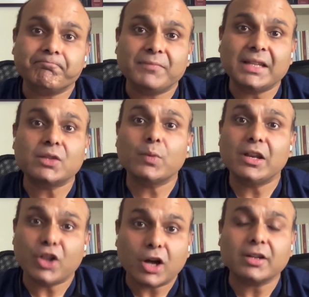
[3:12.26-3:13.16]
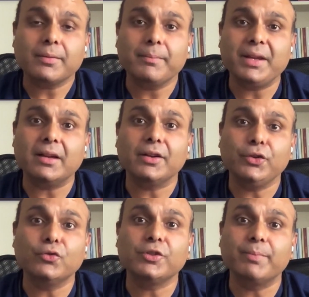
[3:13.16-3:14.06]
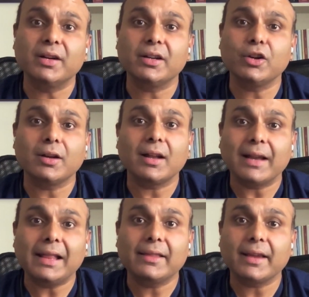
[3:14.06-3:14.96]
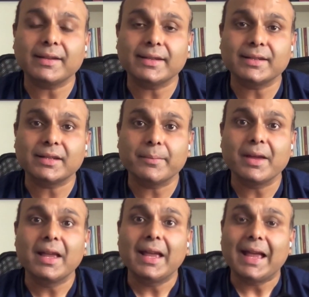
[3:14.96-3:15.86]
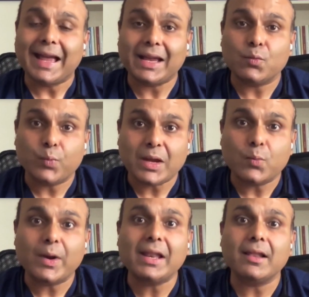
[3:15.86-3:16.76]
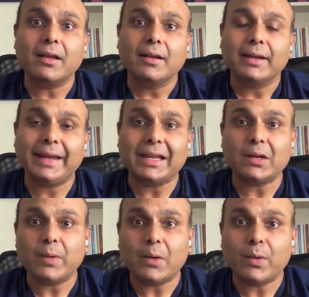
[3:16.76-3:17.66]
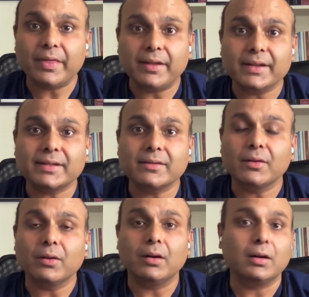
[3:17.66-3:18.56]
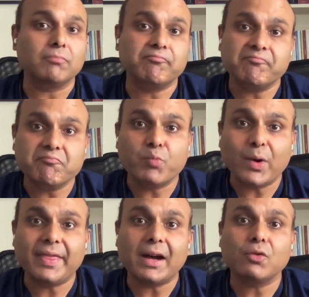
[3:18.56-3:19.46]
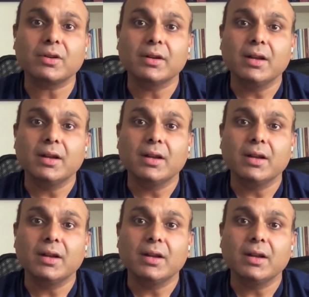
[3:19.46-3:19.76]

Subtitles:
this will not be a huge burden on our healthcare system, and we will get away with this without